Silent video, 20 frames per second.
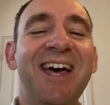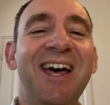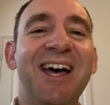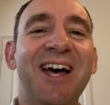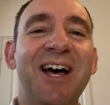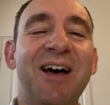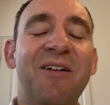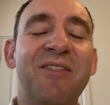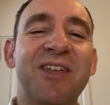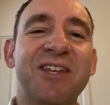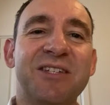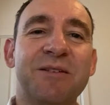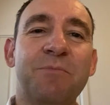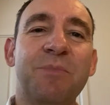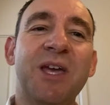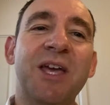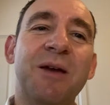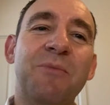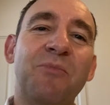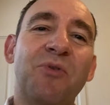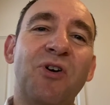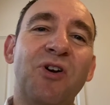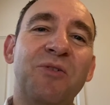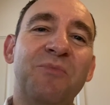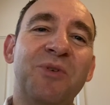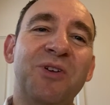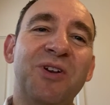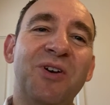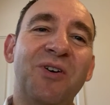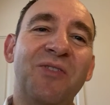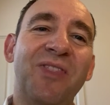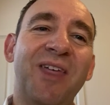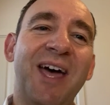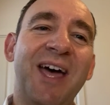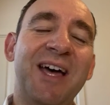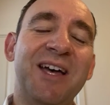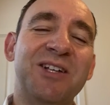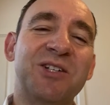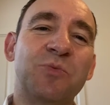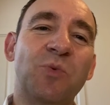There's a big improvement on
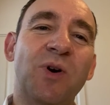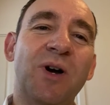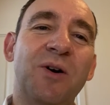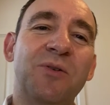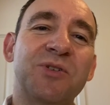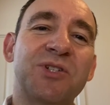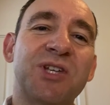that as well.